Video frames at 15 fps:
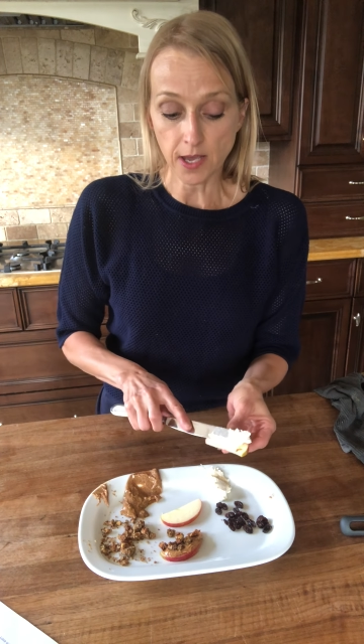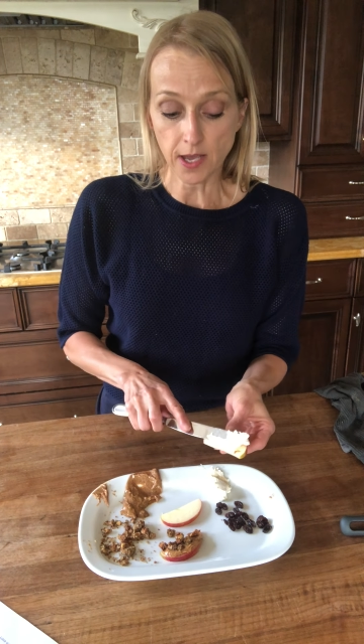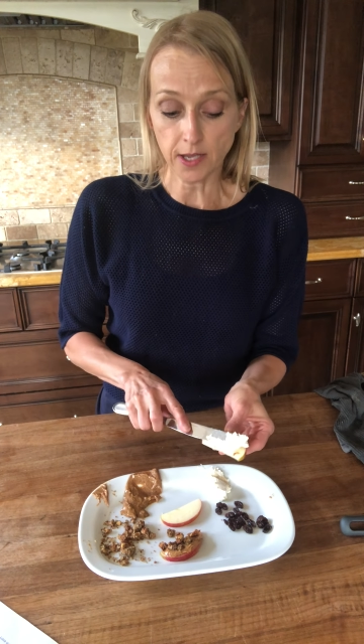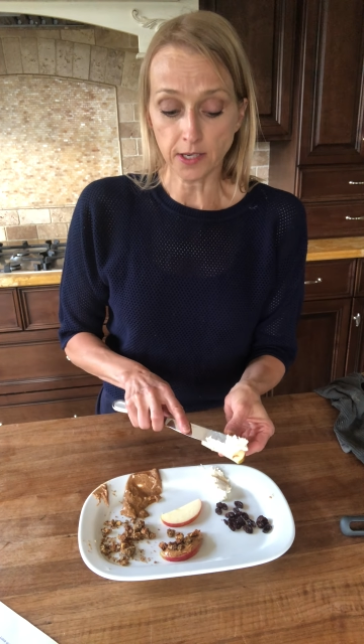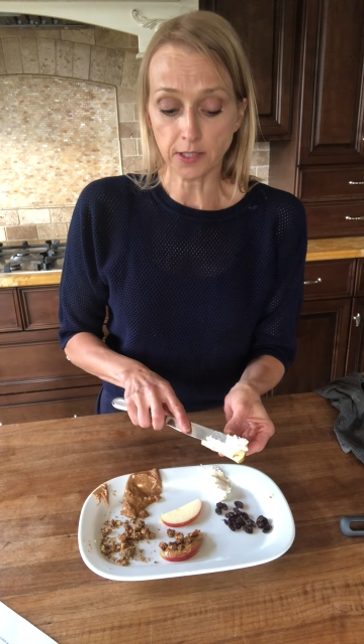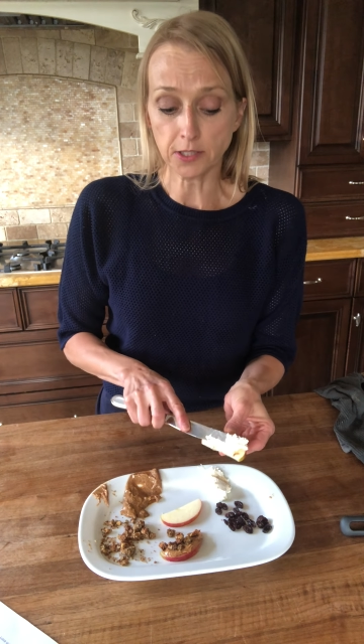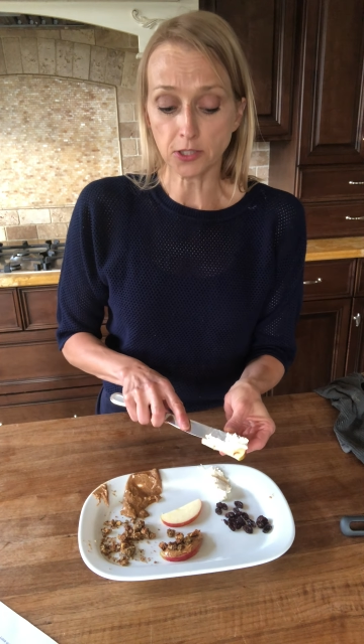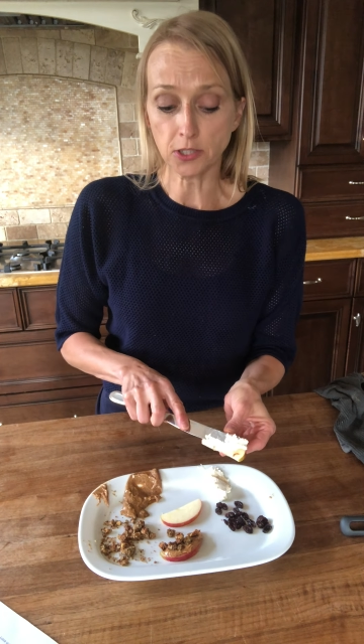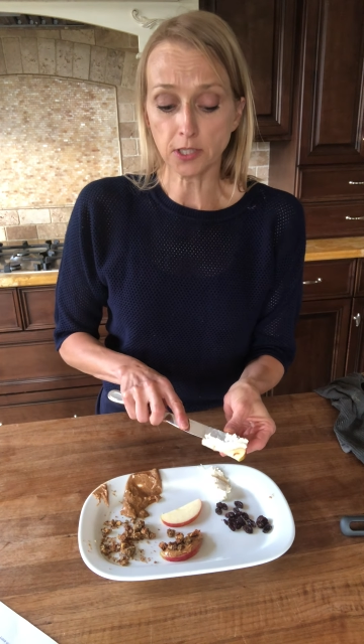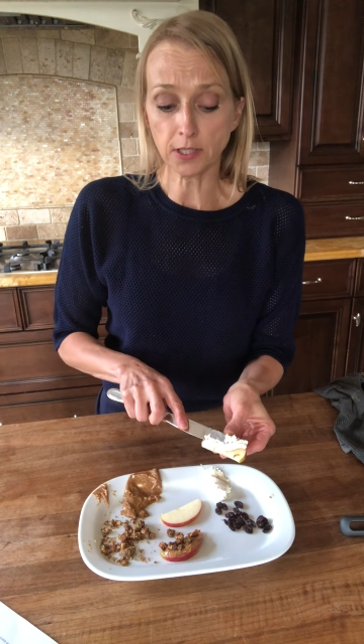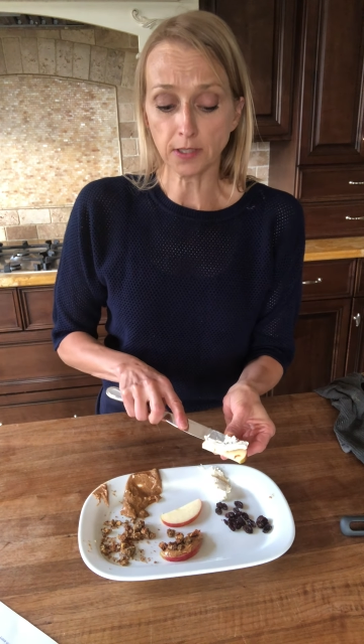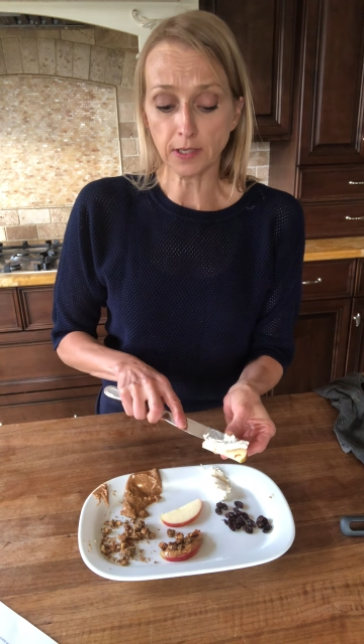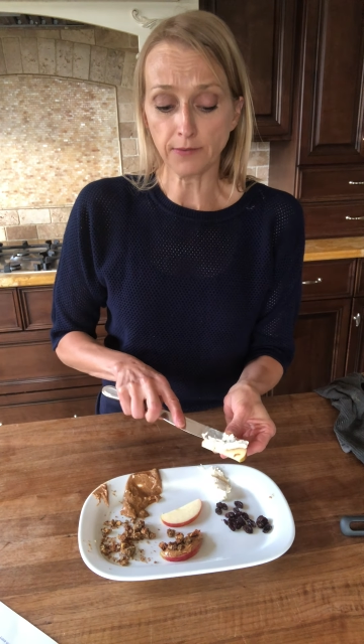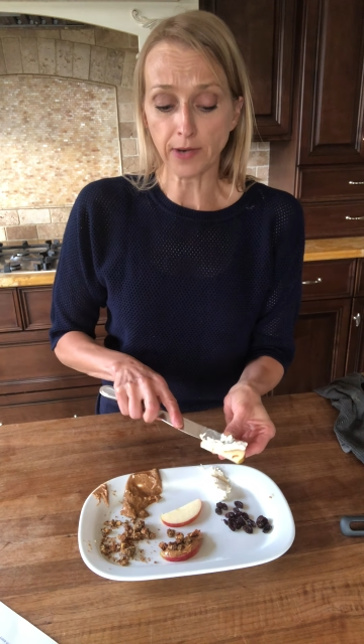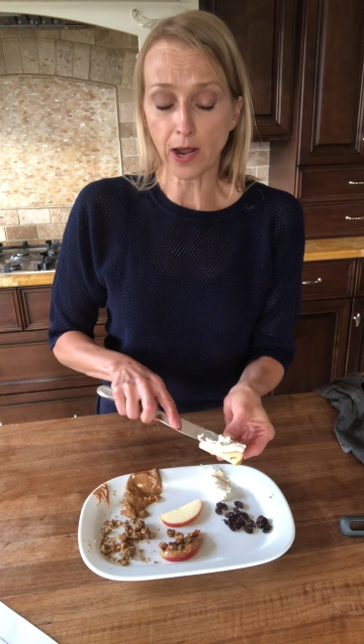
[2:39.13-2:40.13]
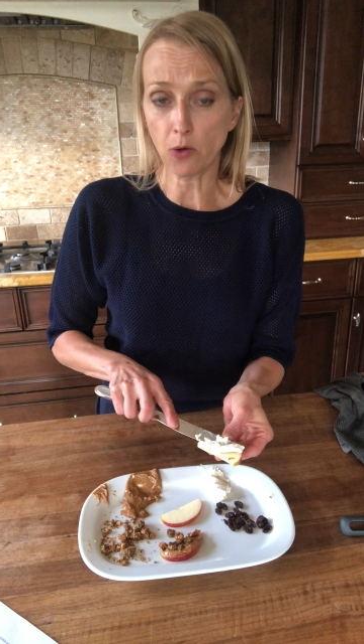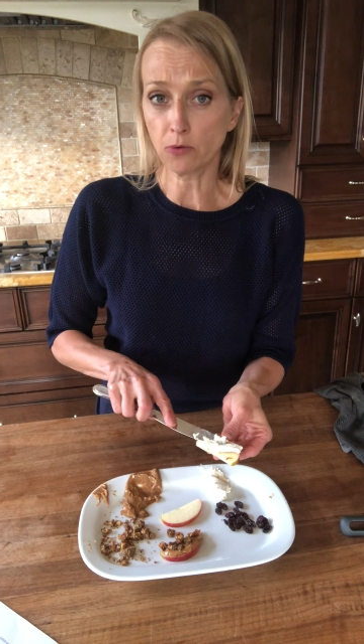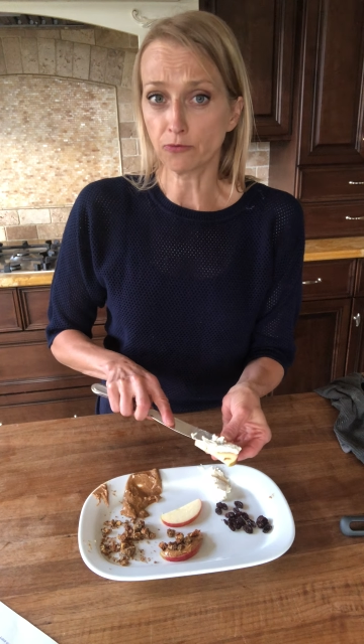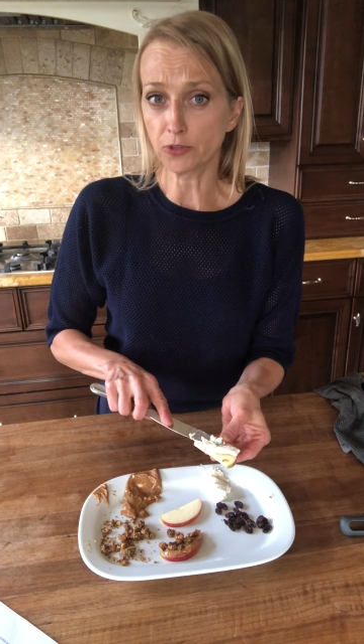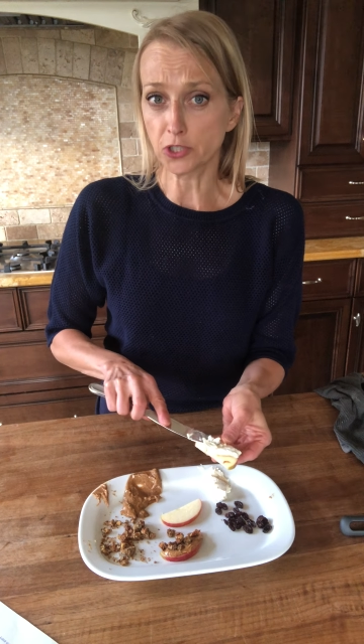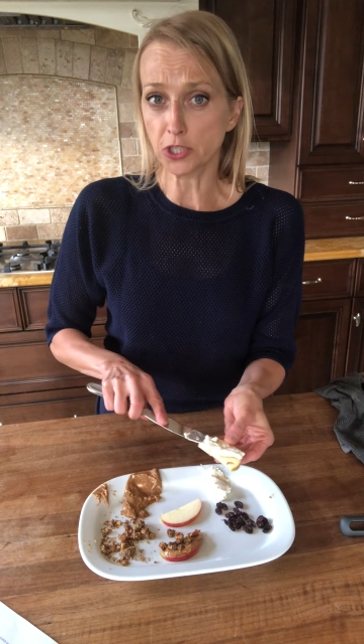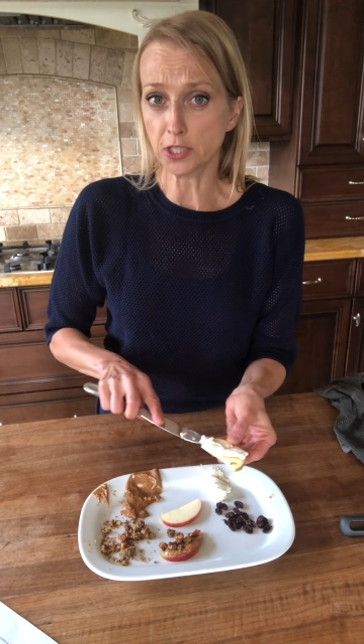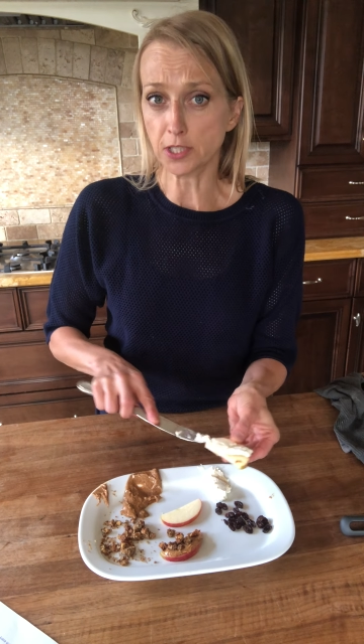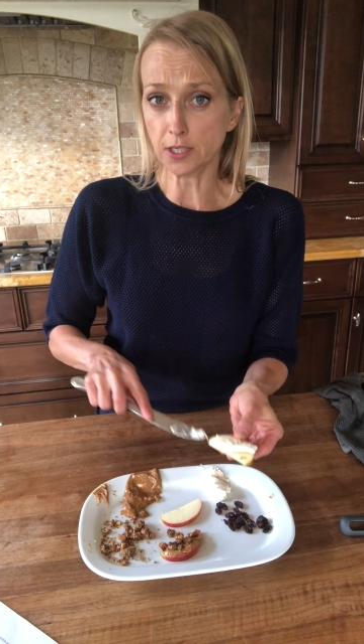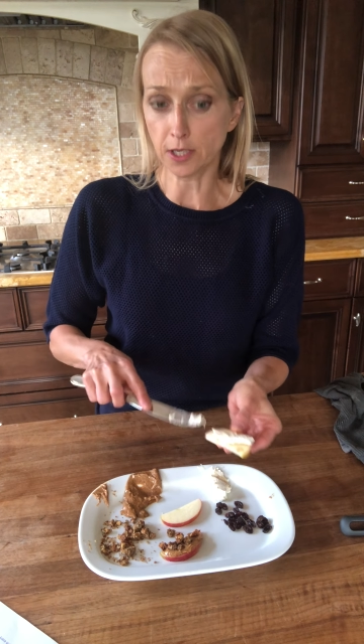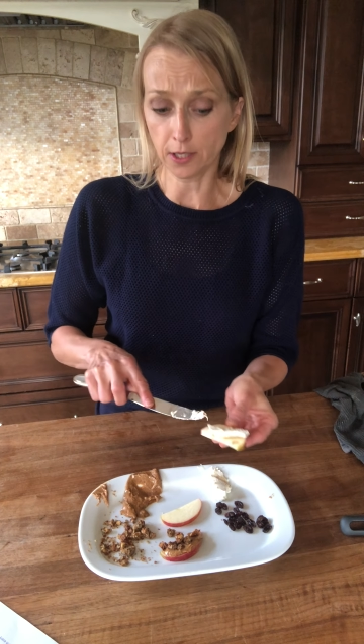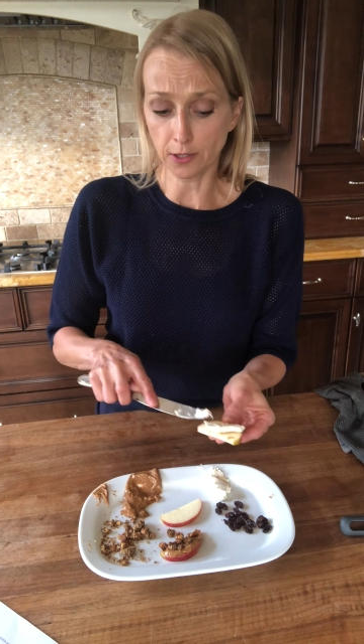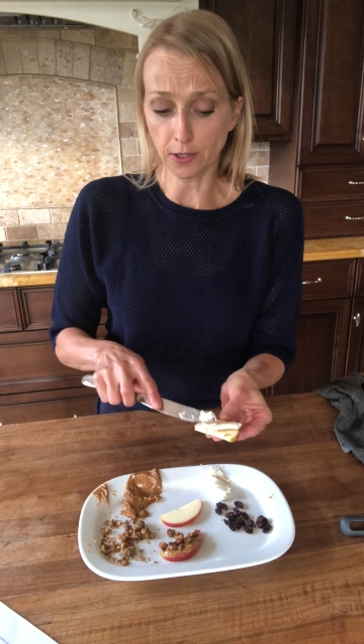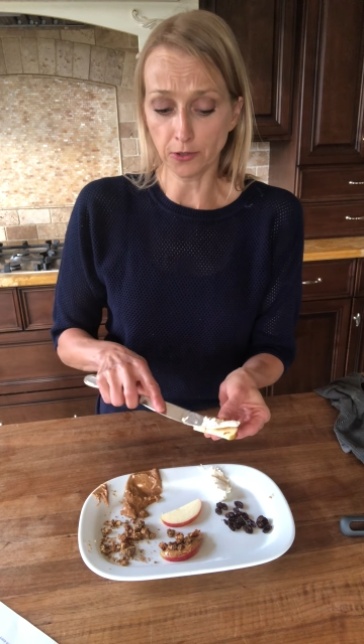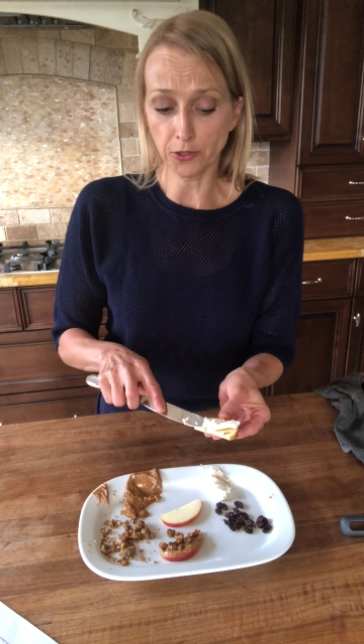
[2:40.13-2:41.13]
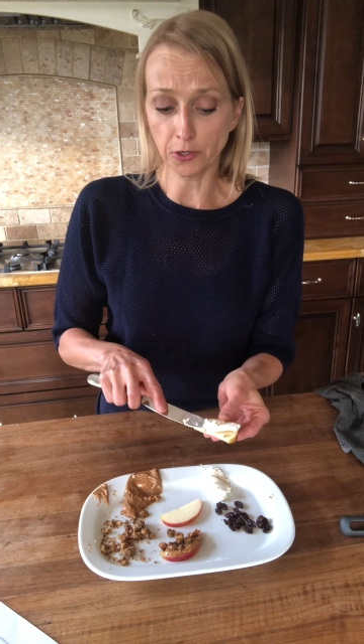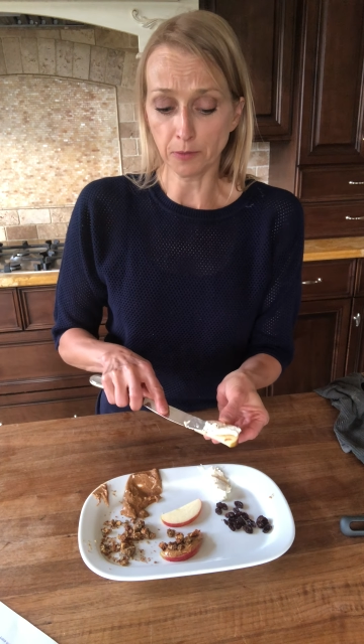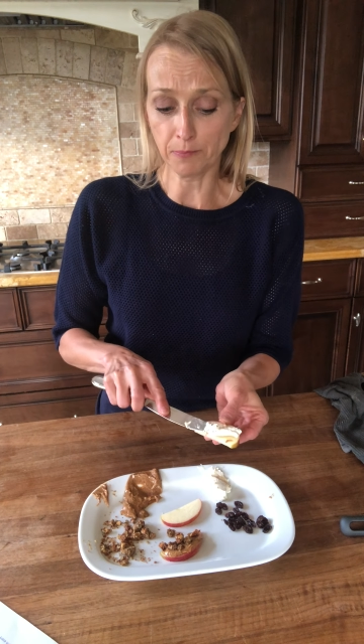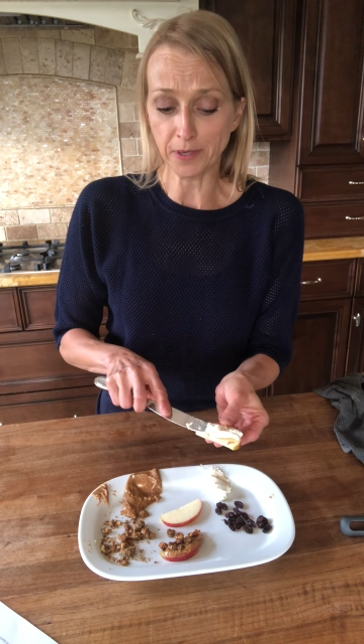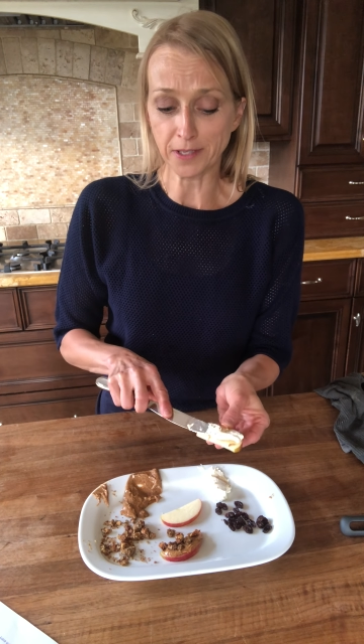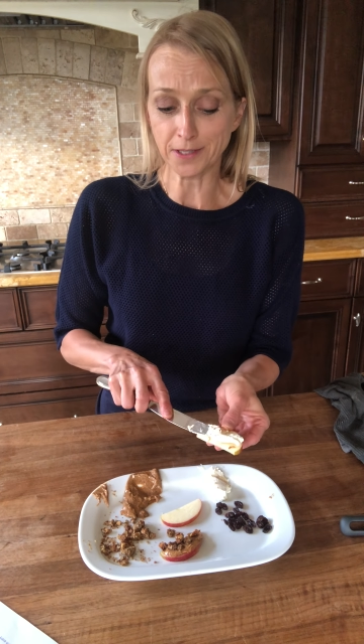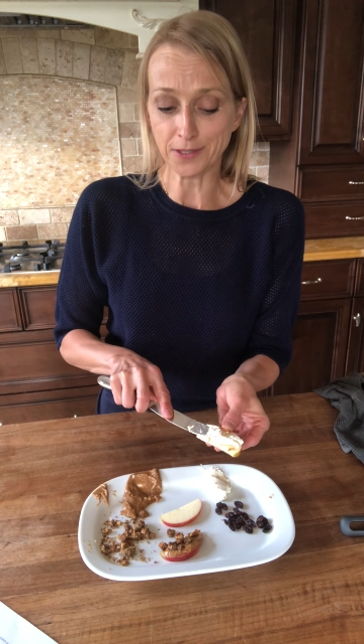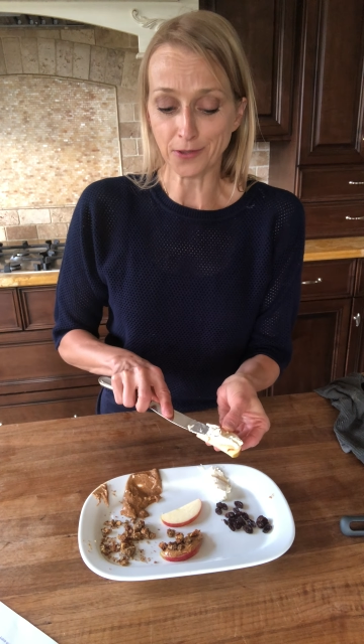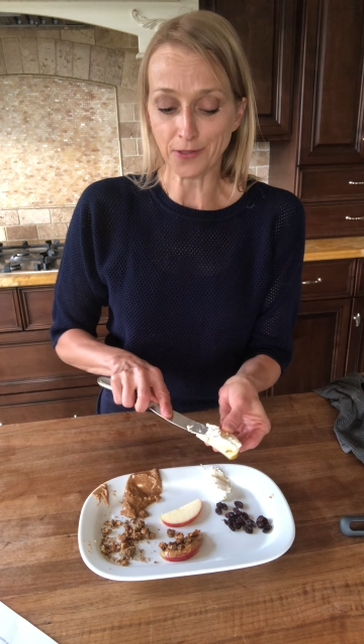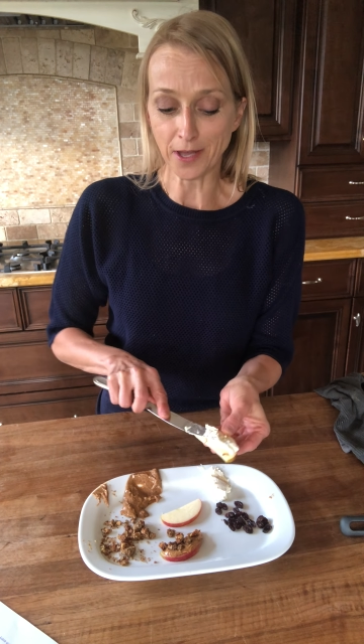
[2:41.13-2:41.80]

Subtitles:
and it's good to leave it out for just a little bit so